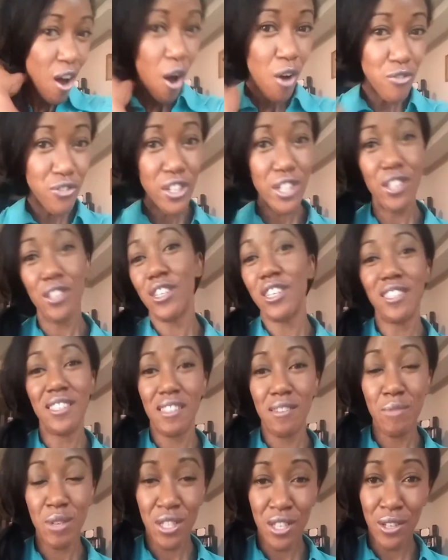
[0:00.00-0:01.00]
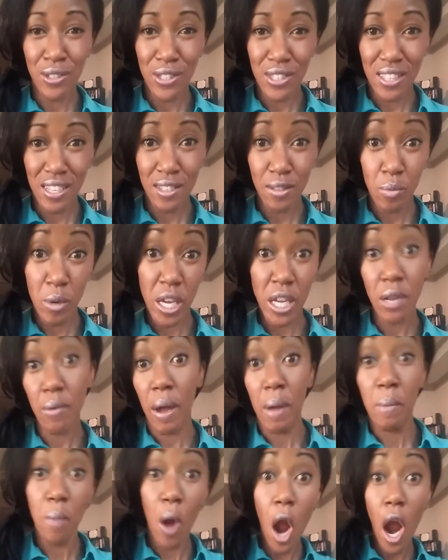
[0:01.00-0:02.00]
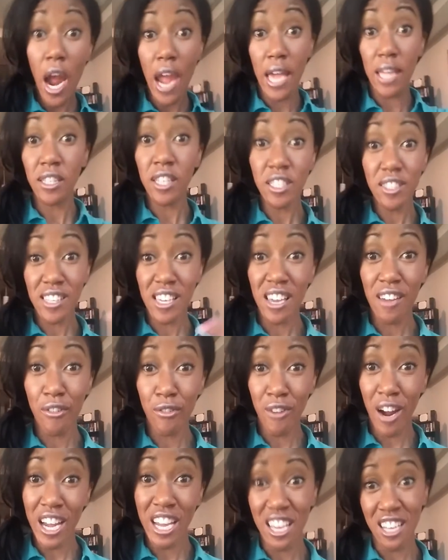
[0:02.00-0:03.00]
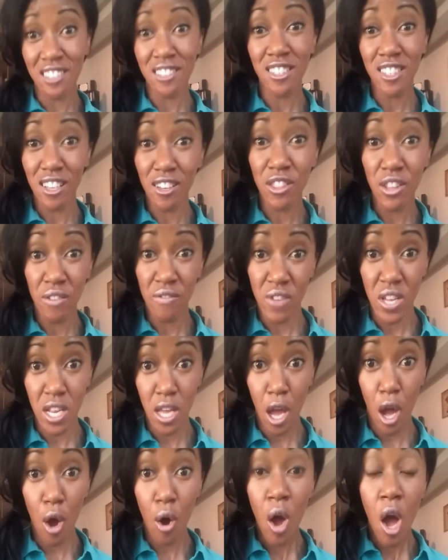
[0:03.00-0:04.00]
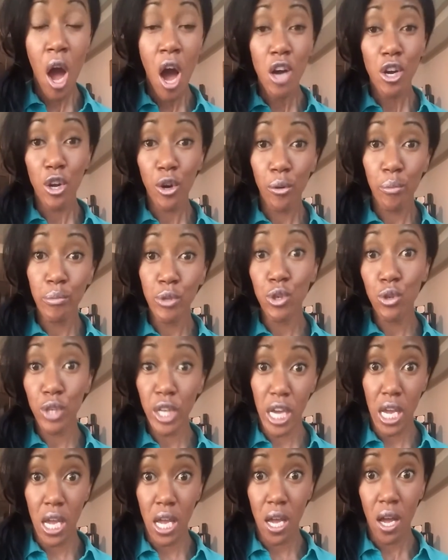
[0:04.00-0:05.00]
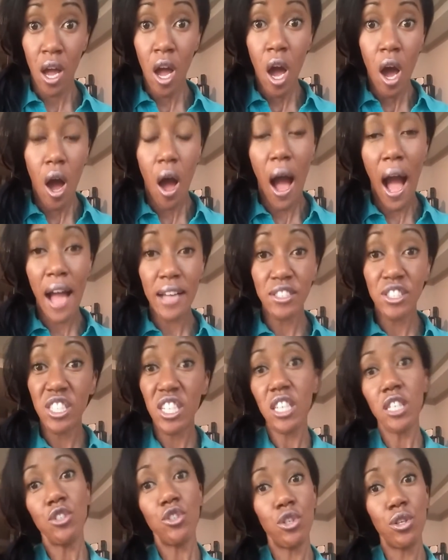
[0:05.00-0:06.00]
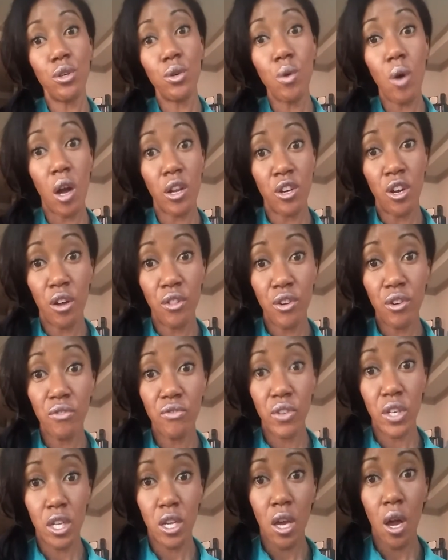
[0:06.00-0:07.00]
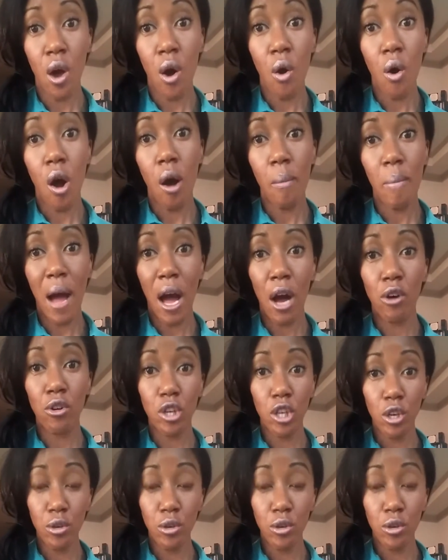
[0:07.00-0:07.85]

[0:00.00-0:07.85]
hopefully you can see me in those things. But anyway, all right, let's get right into the video. Commuting. I did do another video about